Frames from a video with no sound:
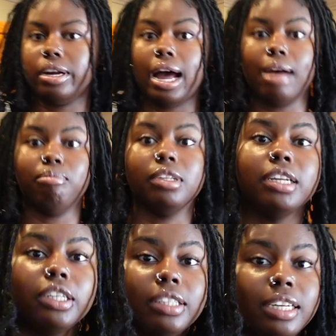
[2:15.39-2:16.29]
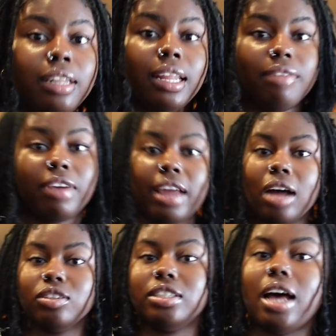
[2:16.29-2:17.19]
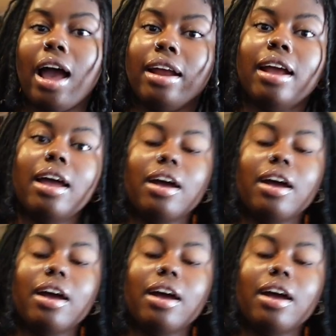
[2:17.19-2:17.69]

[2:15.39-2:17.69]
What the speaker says: I'm literally living outside